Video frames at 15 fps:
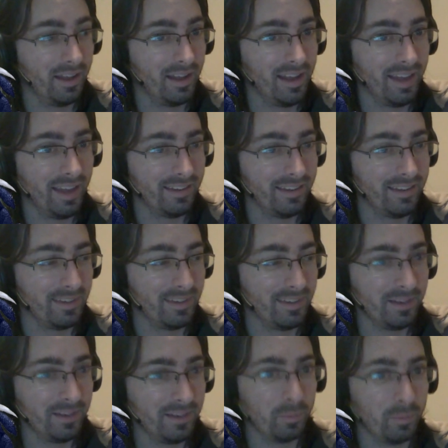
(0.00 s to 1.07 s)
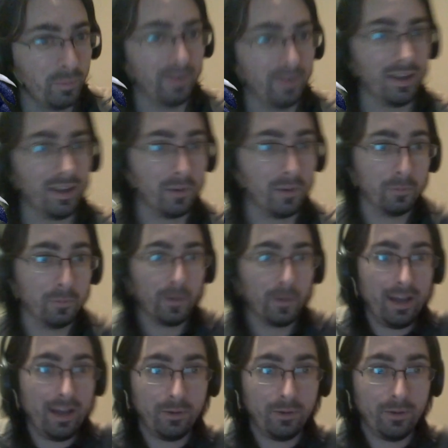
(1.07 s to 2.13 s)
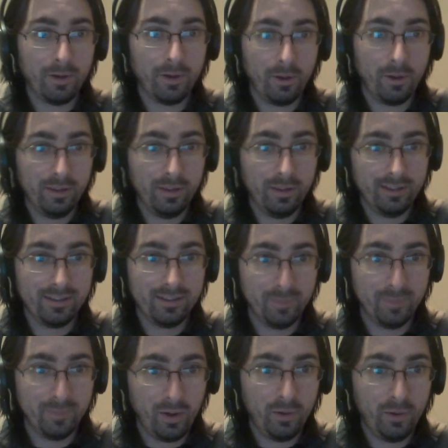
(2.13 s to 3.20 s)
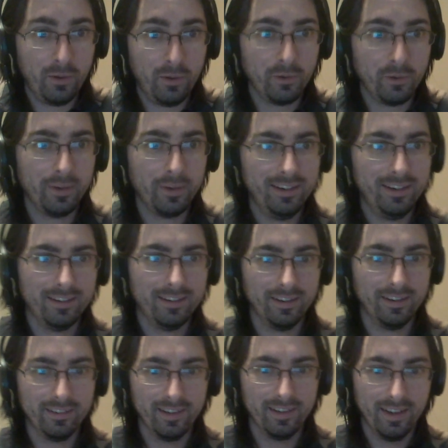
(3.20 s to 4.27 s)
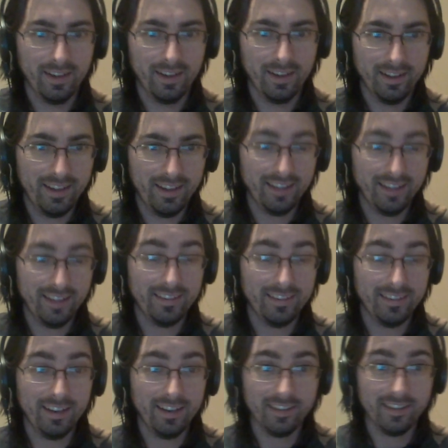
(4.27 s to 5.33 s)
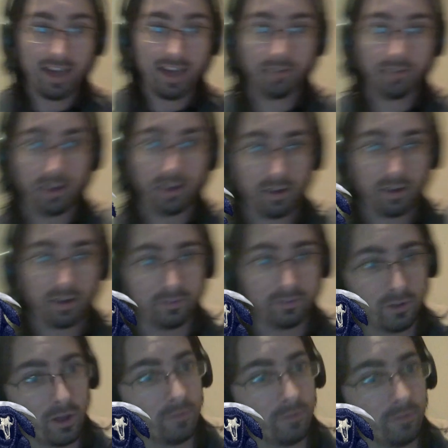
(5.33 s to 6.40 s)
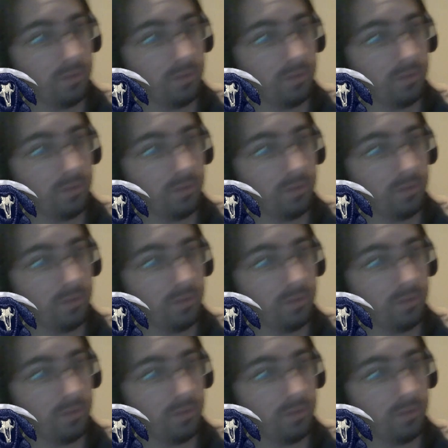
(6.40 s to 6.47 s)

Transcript: And it's simply to be around all these small creatures. Yes, he does have an awful, awful